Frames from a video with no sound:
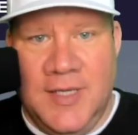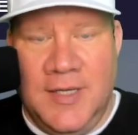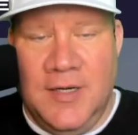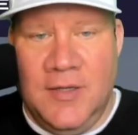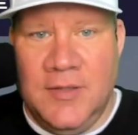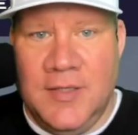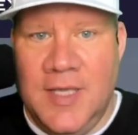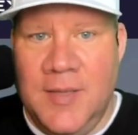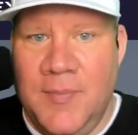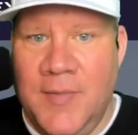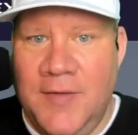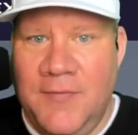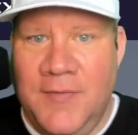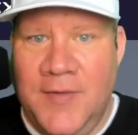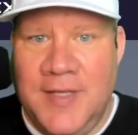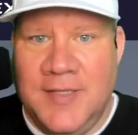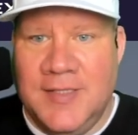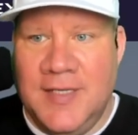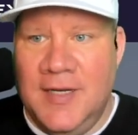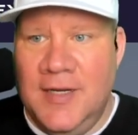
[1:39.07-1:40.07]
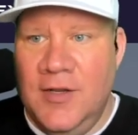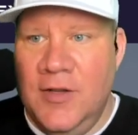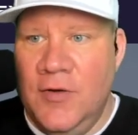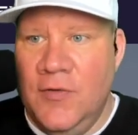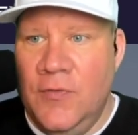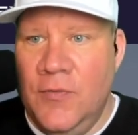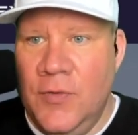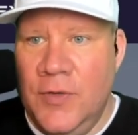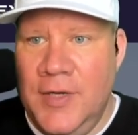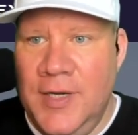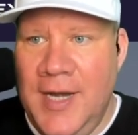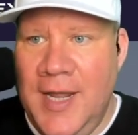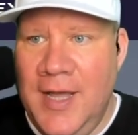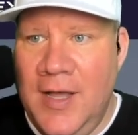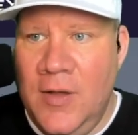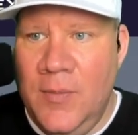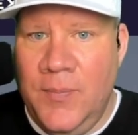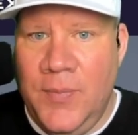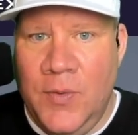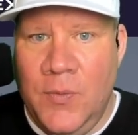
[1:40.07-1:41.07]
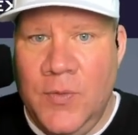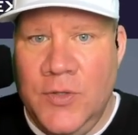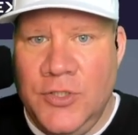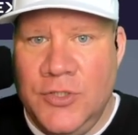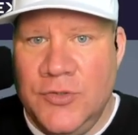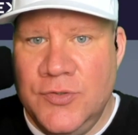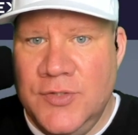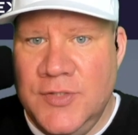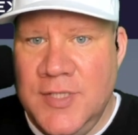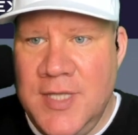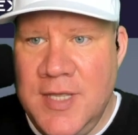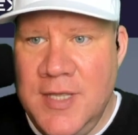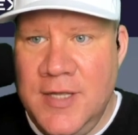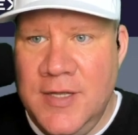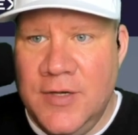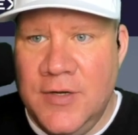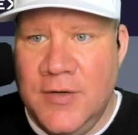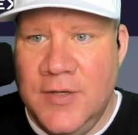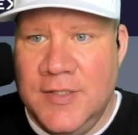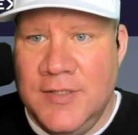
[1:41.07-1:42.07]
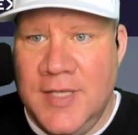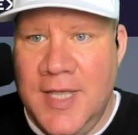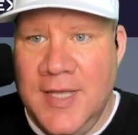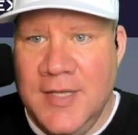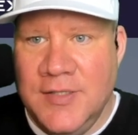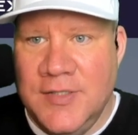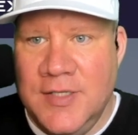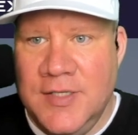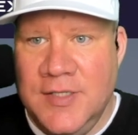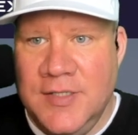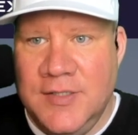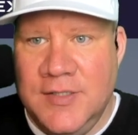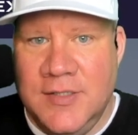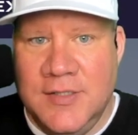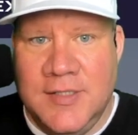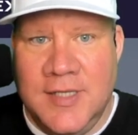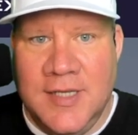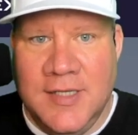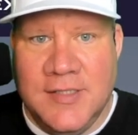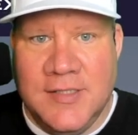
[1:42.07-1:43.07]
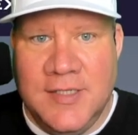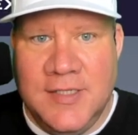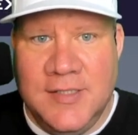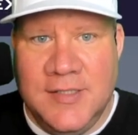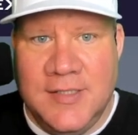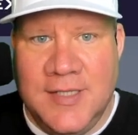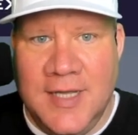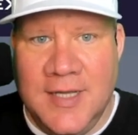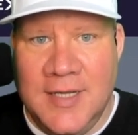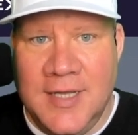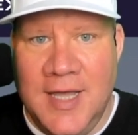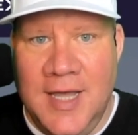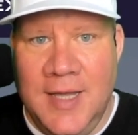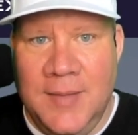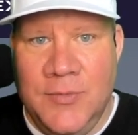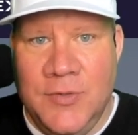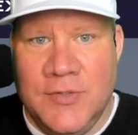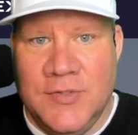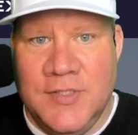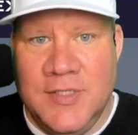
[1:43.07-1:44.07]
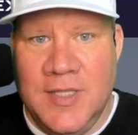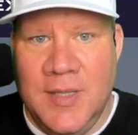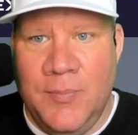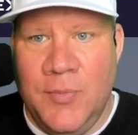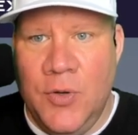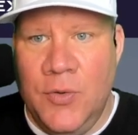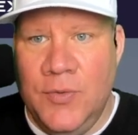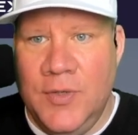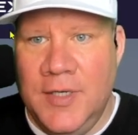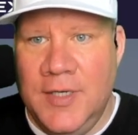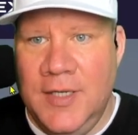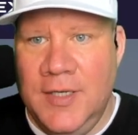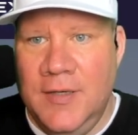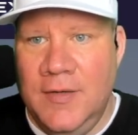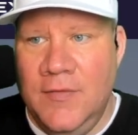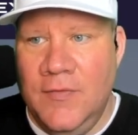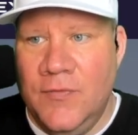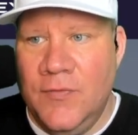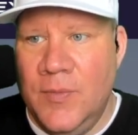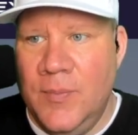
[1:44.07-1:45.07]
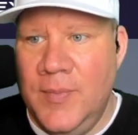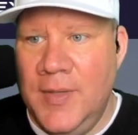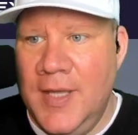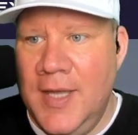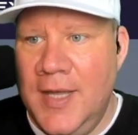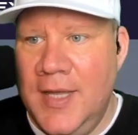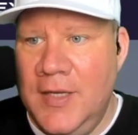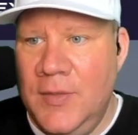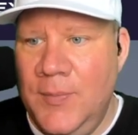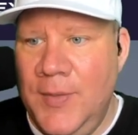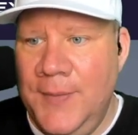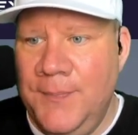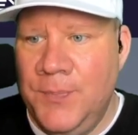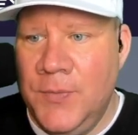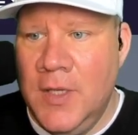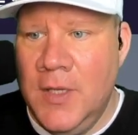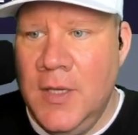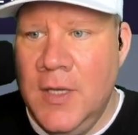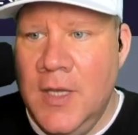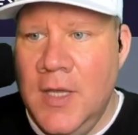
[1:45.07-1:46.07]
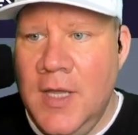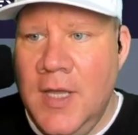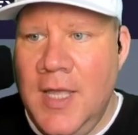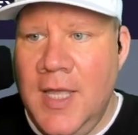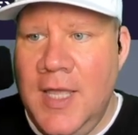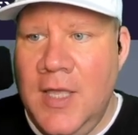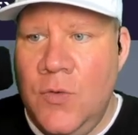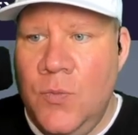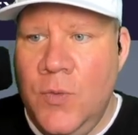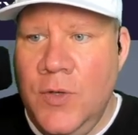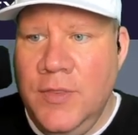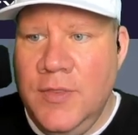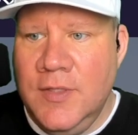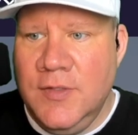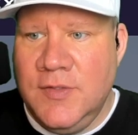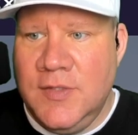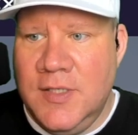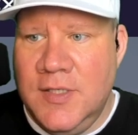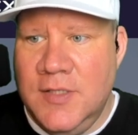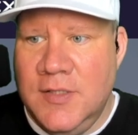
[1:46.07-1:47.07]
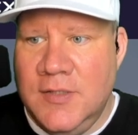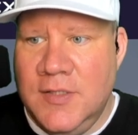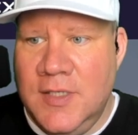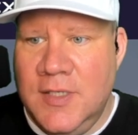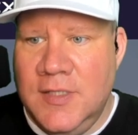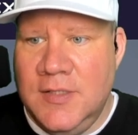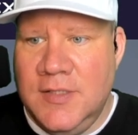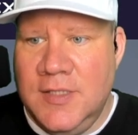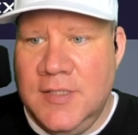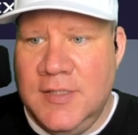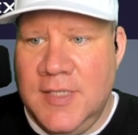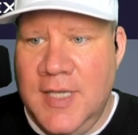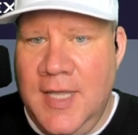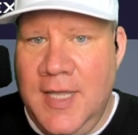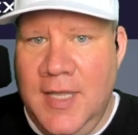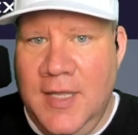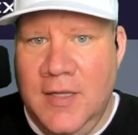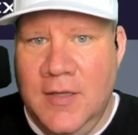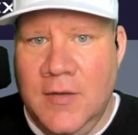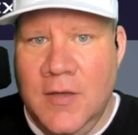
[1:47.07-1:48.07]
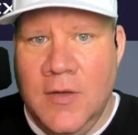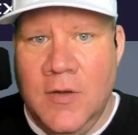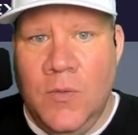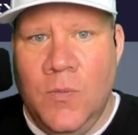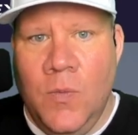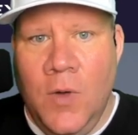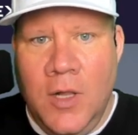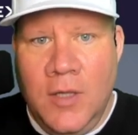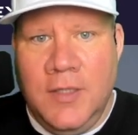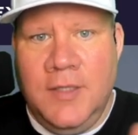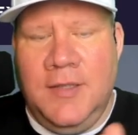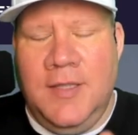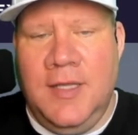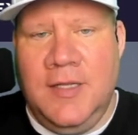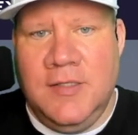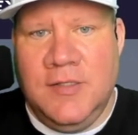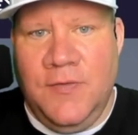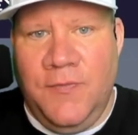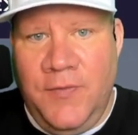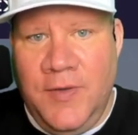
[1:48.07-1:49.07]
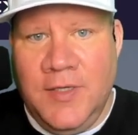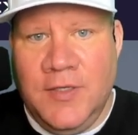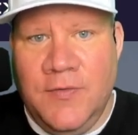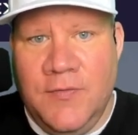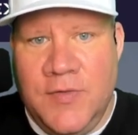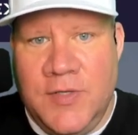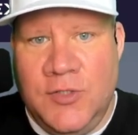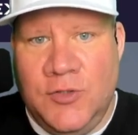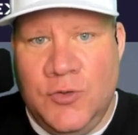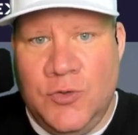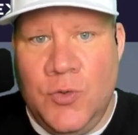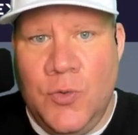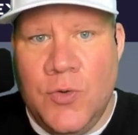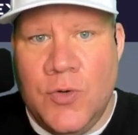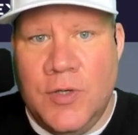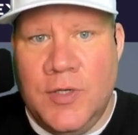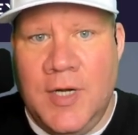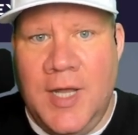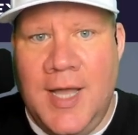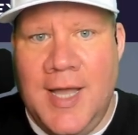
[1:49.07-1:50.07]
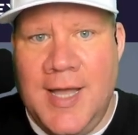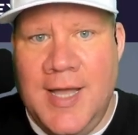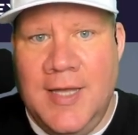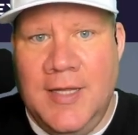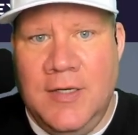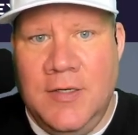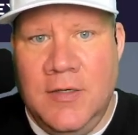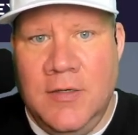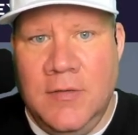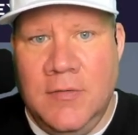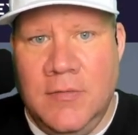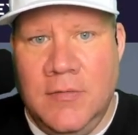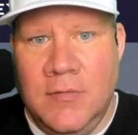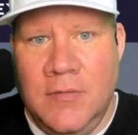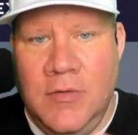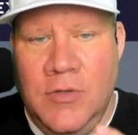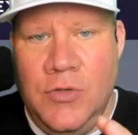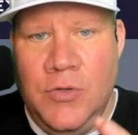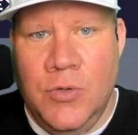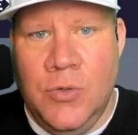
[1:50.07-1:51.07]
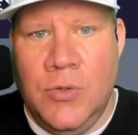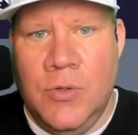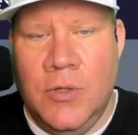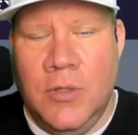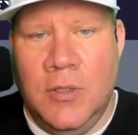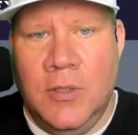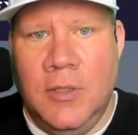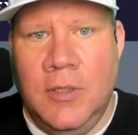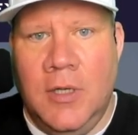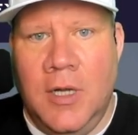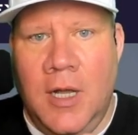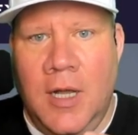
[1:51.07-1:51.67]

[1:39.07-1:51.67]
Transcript: I'll keep my face on here for now, but what you'll see here is Exodus. It's exodus.com. You can see that poking in from behind me. And what this is it's a wallet that is effectively stored on your